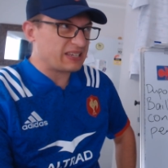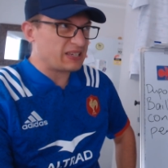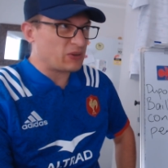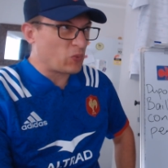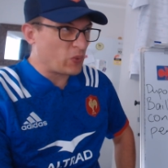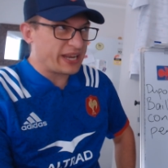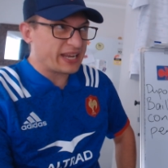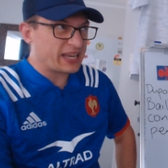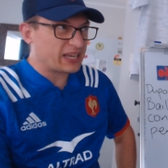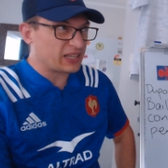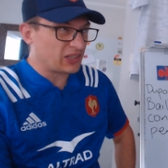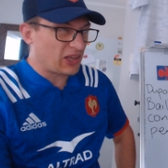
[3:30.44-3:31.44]

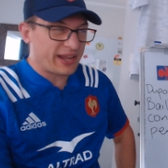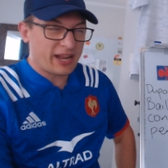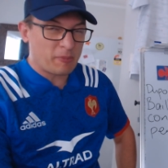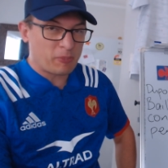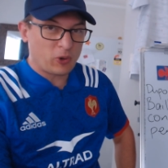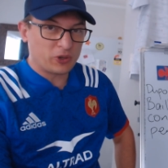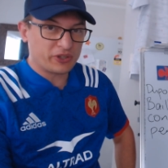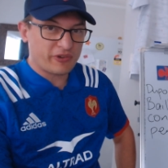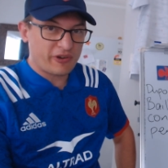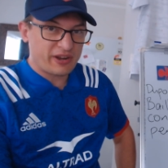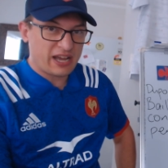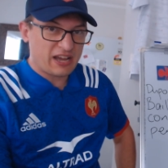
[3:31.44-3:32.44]
winning line-out ball in their
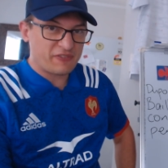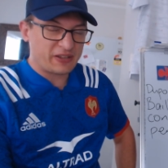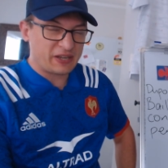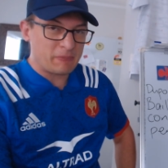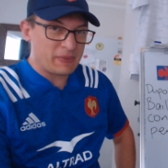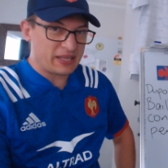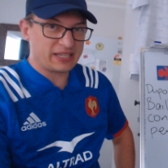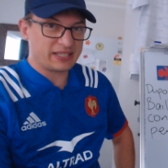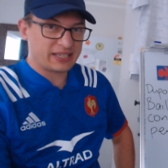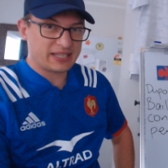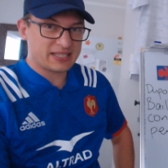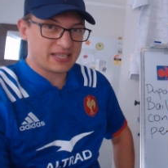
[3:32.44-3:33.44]
own half and
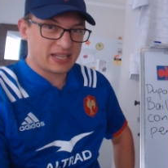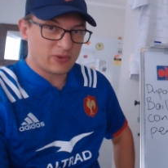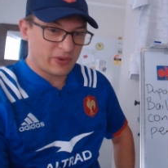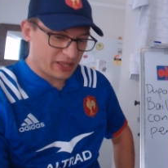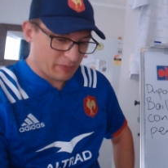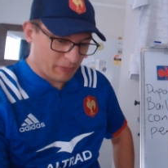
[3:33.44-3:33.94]
immediately conceding one at the